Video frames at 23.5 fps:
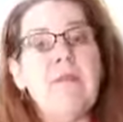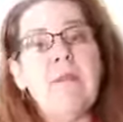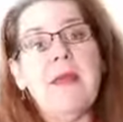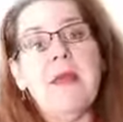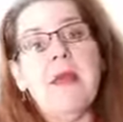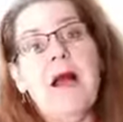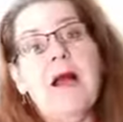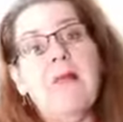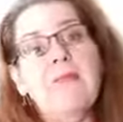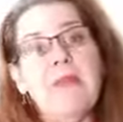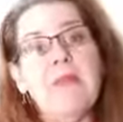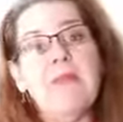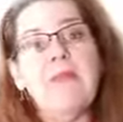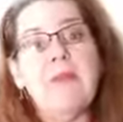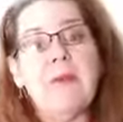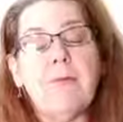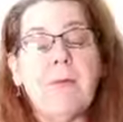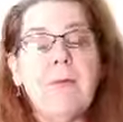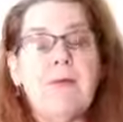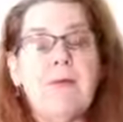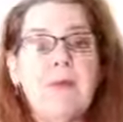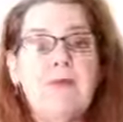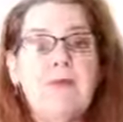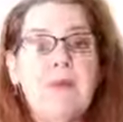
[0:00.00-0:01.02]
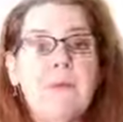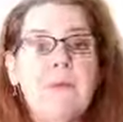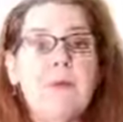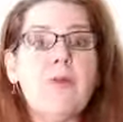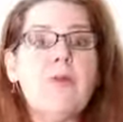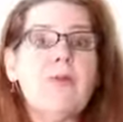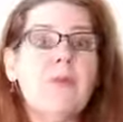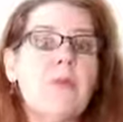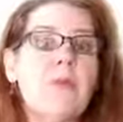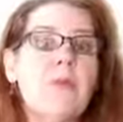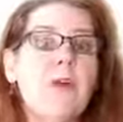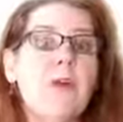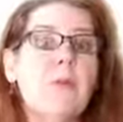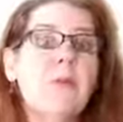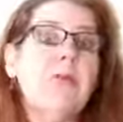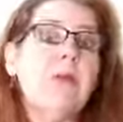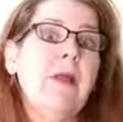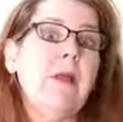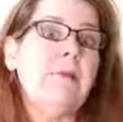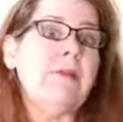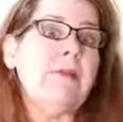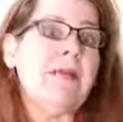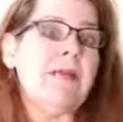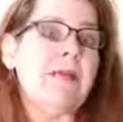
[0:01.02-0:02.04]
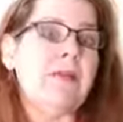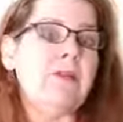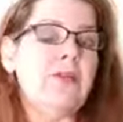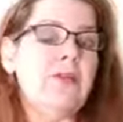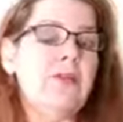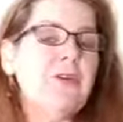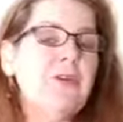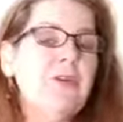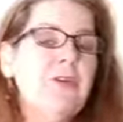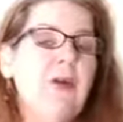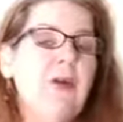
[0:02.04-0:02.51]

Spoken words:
I mean, obviously when the temperatures aren't plummeting too